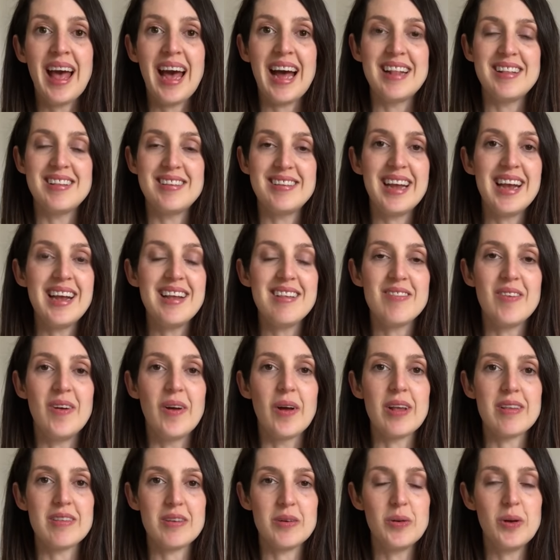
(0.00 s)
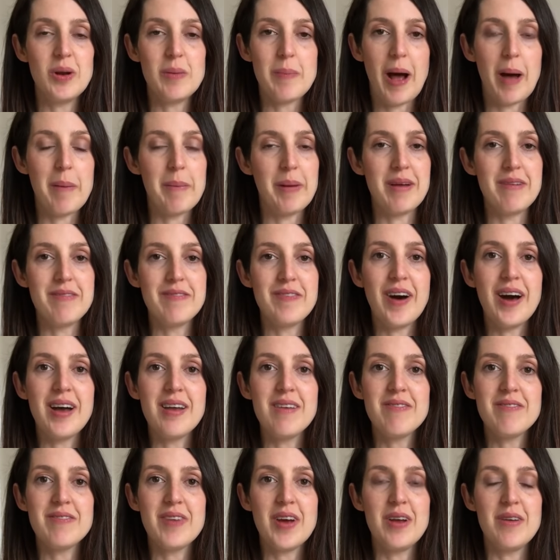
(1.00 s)
And today's vlog is all about my
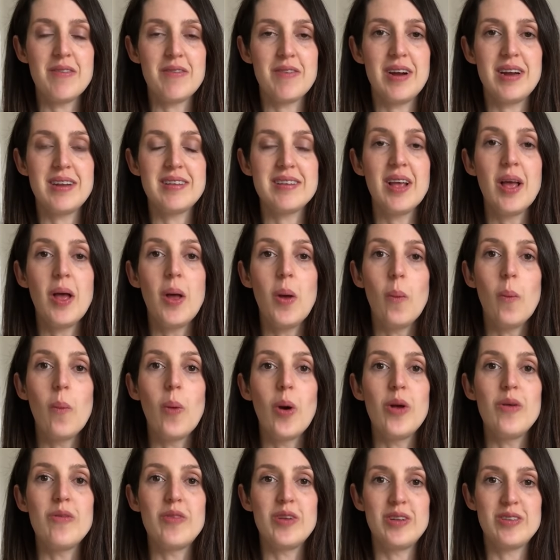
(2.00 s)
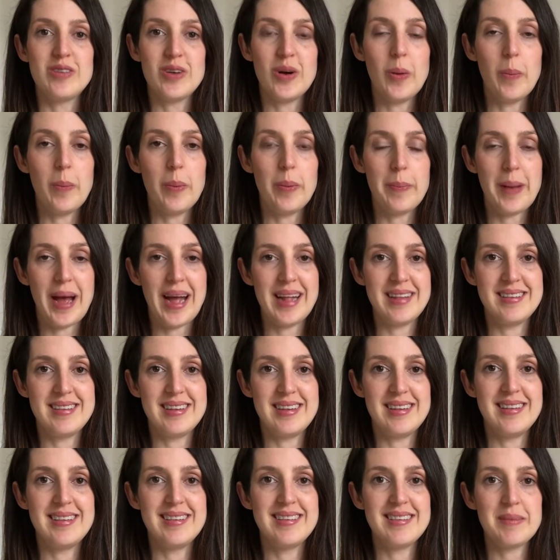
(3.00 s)
five favourite woven top
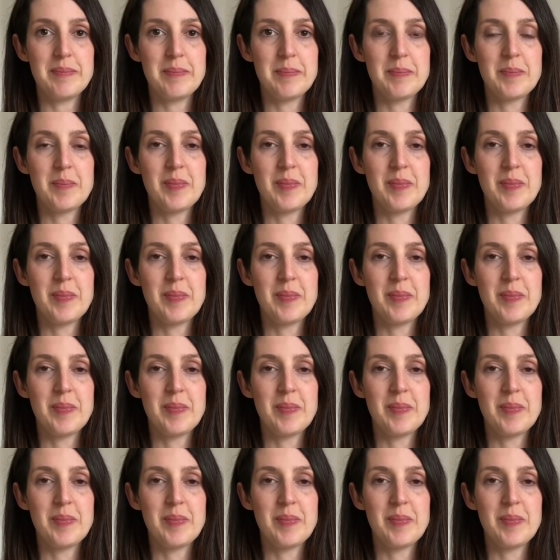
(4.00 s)
patterns.